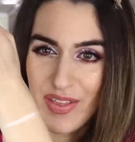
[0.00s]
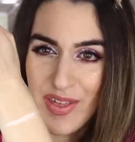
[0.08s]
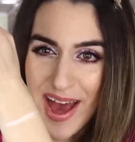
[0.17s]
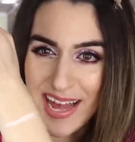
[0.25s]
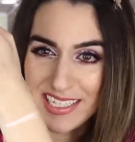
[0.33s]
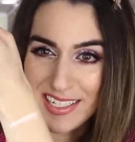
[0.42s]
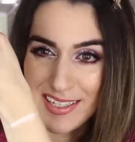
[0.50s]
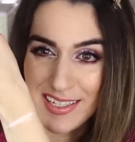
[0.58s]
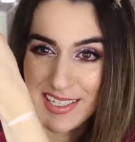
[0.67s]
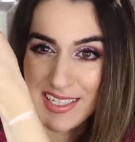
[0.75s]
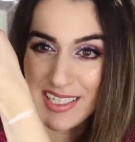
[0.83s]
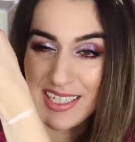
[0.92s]
That's
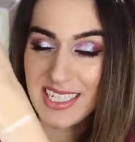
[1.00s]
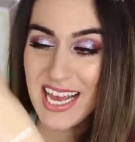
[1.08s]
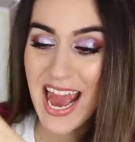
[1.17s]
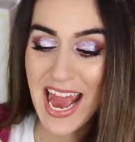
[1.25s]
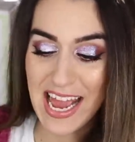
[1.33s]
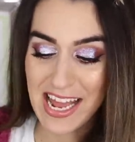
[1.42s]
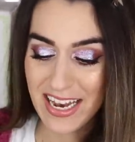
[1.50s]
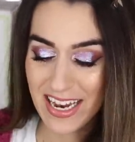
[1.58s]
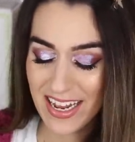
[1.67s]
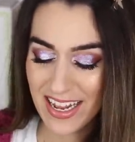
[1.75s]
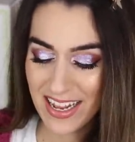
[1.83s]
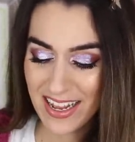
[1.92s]
insane.
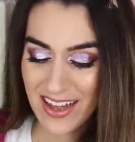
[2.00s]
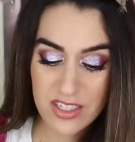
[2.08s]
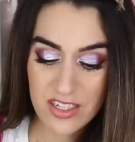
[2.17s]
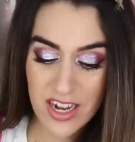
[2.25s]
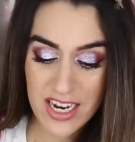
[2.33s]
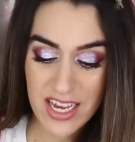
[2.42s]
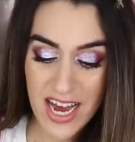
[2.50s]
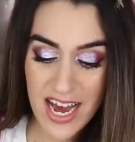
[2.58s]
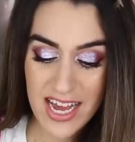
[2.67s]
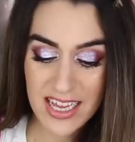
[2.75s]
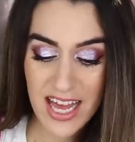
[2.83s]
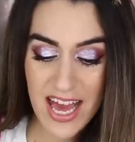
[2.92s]
Stunning
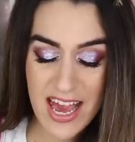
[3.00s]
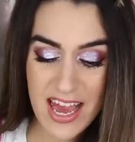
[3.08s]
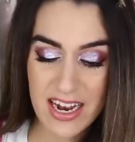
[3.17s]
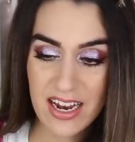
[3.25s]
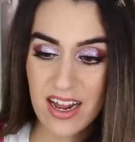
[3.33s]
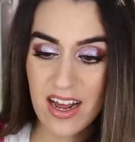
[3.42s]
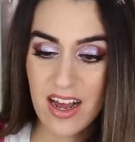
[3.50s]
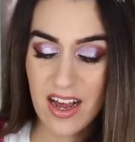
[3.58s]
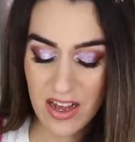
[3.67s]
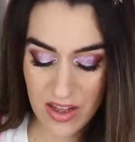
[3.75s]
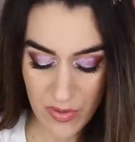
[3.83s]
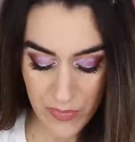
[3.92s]
highlight.
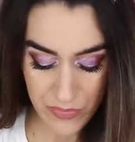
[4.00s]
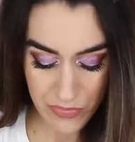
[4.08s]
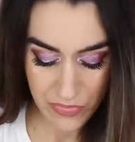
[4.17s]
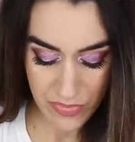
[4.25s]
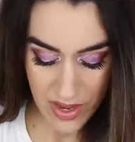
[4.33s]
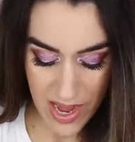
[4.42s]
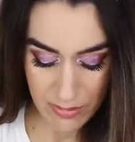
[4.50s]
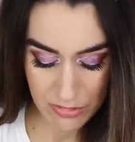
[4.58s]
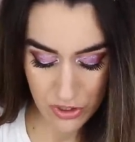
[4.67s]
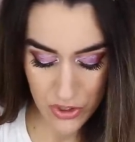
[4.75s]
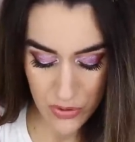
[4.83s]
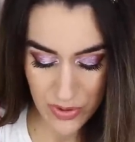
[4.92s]
I'm
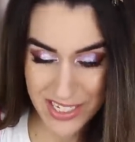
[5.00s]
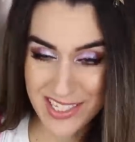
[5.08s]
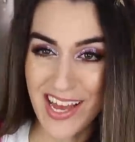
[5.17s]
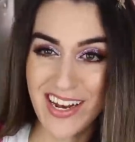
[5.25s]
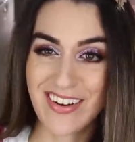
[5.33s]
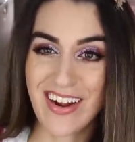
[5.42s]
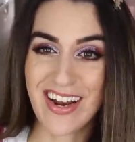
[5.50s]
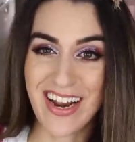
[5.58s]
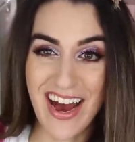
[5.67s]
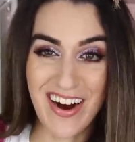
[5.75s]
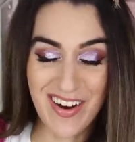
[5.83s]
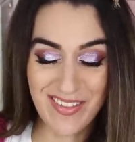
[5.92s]
too excited right
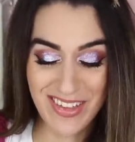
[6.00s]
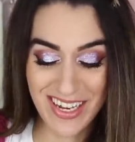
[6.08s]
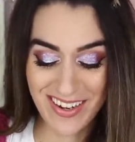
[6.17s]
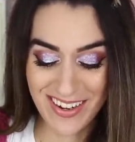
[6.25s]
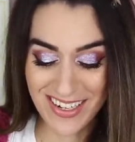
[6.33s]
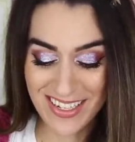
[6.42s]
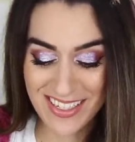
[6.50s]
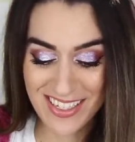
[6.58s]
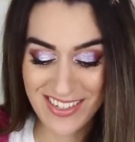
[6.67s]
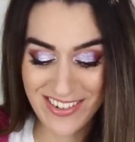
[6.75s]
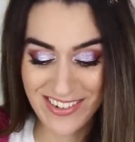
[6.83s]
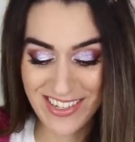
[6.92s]
now. I'm like
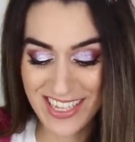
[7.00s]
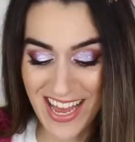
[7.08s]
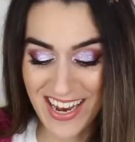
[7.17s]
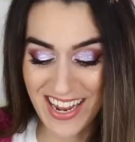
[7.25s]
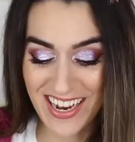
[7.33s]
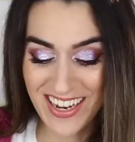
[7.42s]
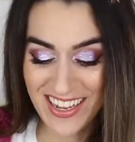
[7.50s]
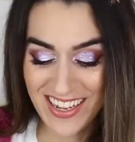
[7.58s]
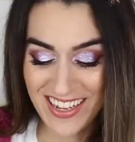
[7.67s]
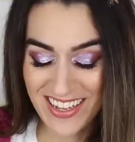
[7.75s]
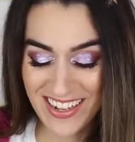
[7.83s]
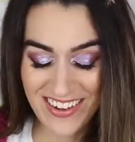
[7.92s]
honestly too excited.
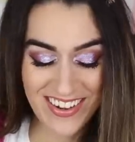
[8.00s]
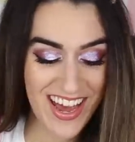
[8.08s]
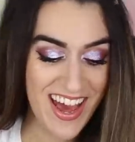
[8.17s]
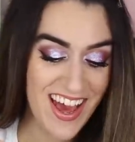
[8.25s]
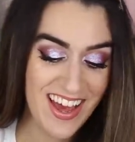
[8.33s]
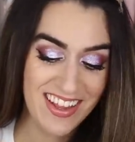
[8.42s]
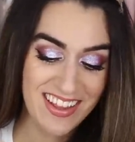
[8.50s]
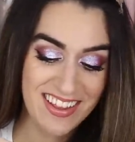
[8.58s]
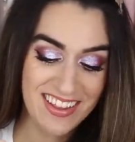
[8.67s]
Okay.